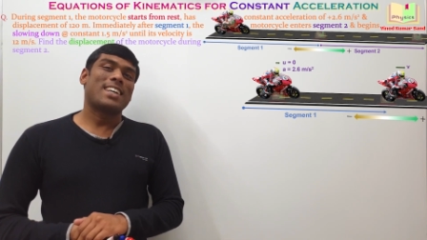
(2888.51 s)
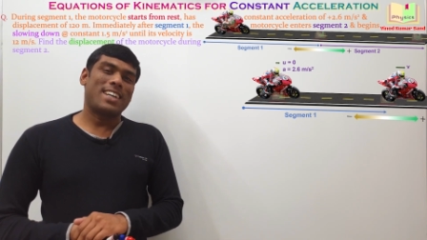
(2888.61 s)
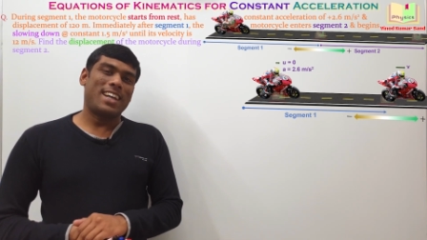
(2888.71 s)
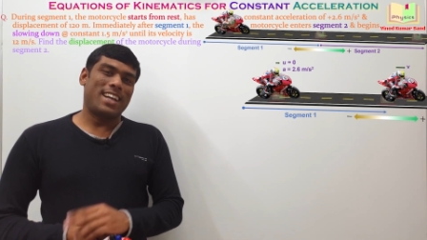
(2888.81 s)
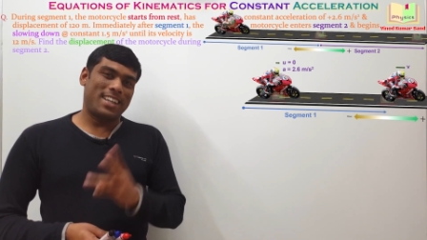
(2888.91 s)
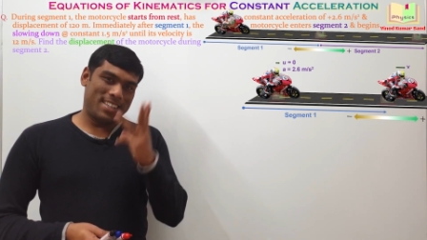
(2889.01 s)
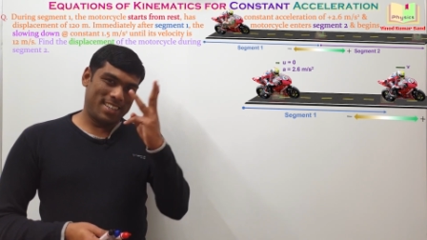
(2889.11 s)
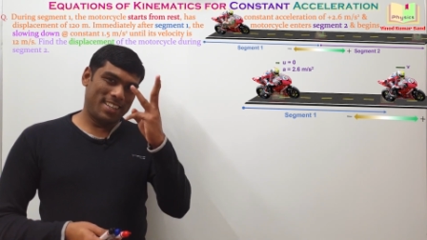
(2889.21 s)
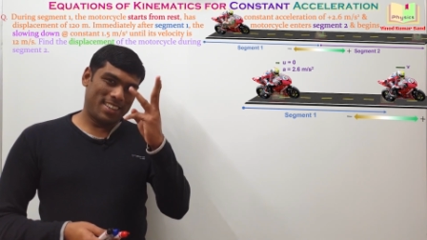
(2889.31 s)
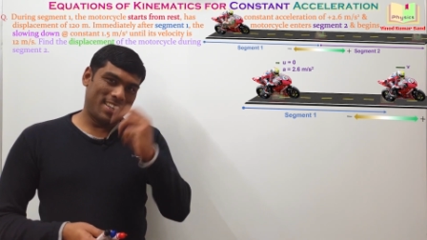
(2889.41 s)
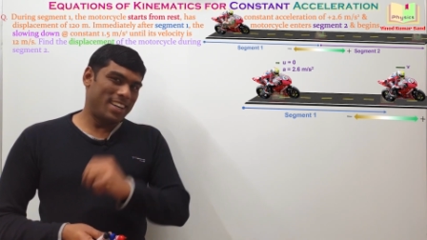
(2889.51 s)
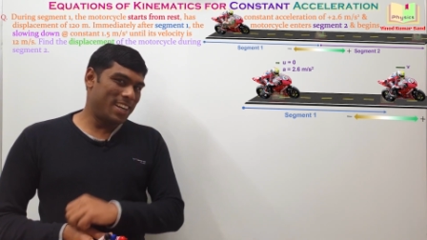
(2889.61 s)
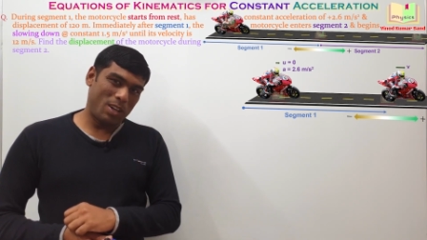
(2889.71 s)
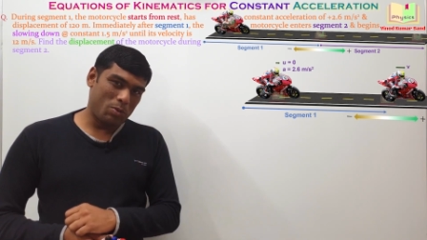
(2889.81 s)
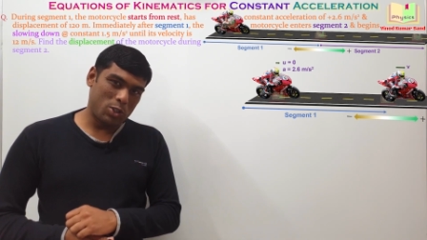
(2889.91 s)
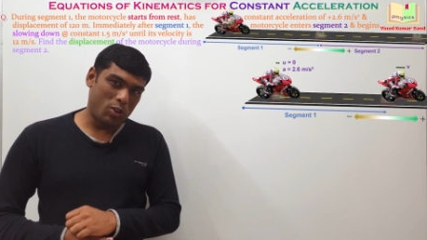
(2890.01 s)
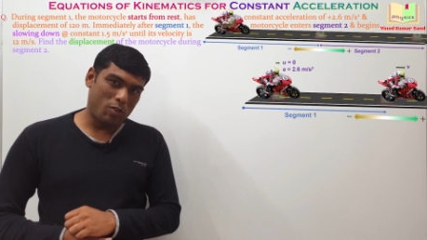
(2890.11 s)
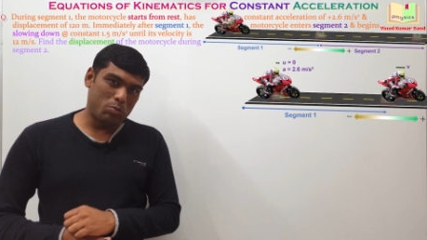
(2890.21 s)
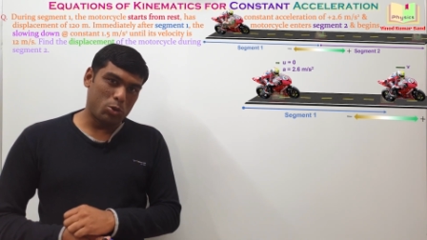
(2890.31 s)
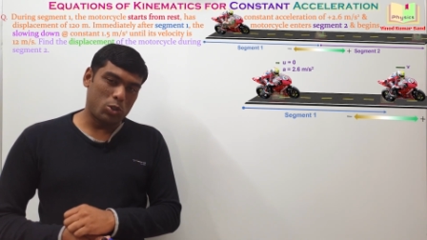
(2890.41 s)
Correct, third equation
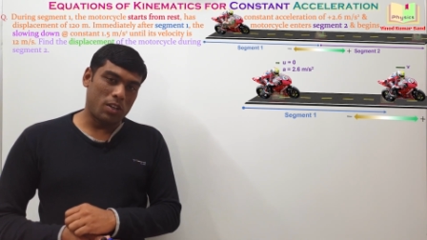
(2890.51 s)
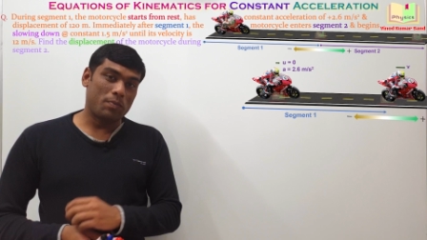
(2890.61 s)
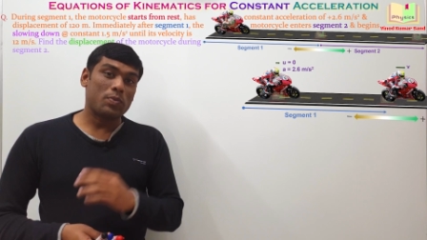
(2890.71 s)
of motion.